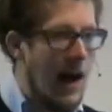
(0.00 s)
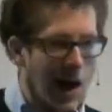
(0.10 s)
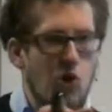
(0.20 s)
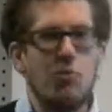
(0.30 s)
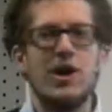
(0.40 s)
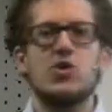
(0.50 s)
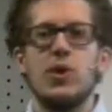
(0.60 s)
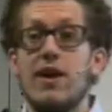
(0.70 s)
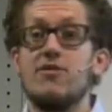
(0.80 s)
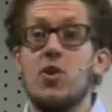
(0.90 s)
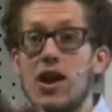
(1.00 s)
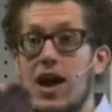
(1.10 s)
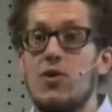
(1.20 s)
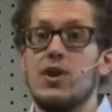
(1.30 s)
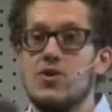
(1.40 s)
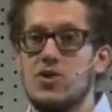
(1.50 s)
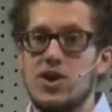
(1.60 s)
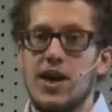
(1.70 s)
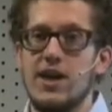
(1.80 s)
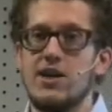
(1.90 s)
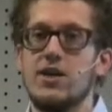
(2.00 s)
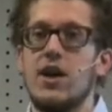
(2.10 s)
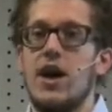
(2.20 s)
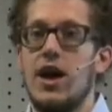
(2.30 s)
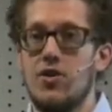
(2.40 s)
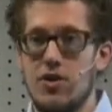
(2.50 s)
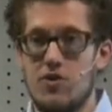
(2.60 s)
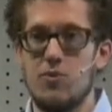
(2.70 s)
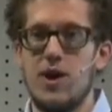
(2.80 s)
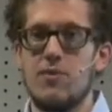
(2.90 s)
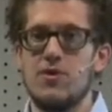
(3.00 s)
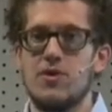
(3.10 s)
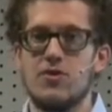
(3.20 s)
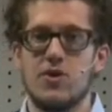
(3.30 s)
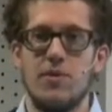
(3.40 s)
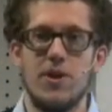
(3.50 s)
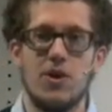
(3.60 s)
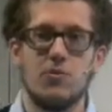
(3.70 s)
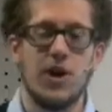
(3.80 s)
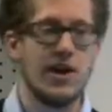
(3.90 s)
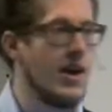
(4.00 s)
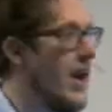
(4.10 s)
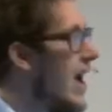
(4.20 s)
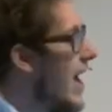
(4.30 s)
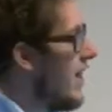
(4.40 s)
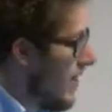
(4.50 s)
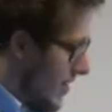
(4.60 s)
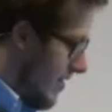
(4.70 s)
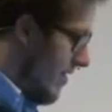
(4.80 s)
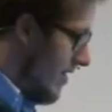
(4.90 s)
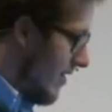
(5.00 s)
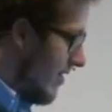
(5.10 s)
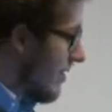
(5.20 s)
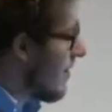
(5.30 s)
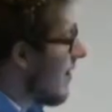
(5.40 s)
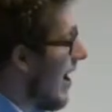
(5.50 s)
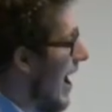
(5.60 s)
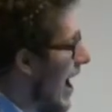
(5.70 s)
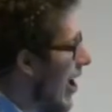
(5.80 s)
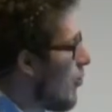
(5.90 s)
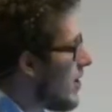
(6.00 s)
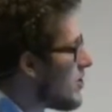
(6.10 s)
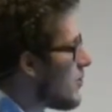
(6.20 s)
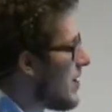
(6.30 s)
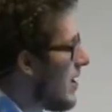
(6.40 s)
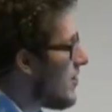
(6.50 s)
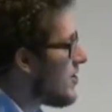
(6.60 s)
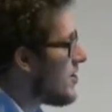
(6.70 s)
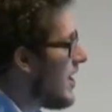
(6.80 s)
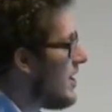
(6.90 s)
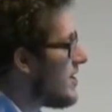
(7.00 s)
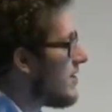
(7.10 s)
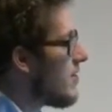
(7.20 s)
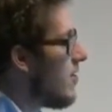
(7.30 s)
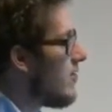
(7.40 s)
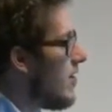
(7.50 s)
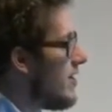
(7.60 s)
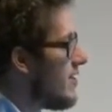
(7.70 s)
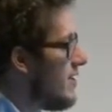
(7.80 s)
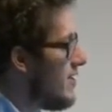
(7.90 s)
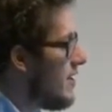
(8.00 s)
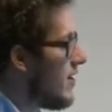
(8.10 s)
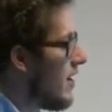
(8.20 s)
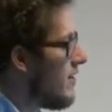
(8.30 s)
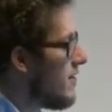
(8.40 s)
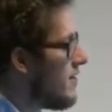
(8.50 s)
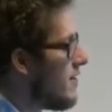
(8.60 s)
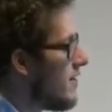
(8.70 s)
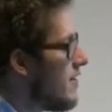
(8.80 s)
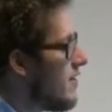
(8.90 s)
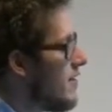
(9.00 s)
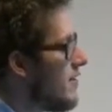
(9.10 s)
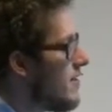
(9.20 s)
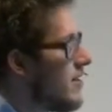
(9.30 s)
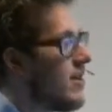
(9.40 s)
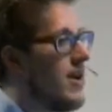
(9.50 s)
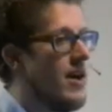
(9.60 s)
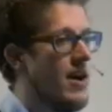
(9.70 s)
how much we have to allow it to change in order to be able to describe the outbreak. And this how much we allow it to change is called the volatility. Okay, so this is a